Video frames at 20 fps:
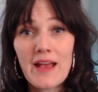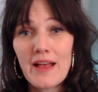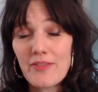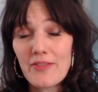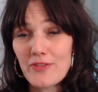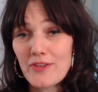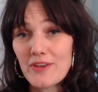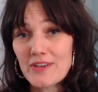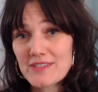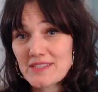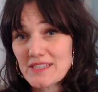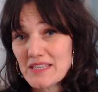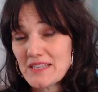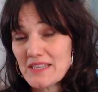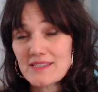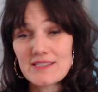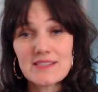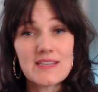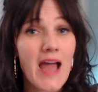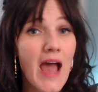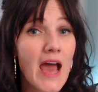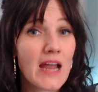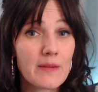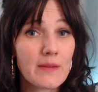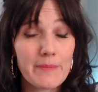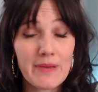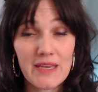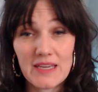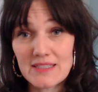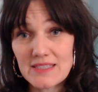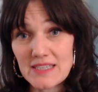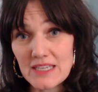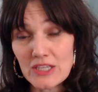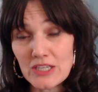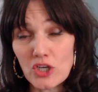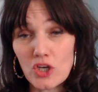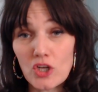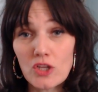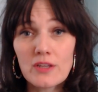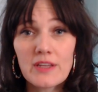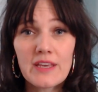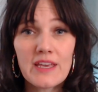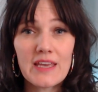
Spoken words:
This is not a big deal.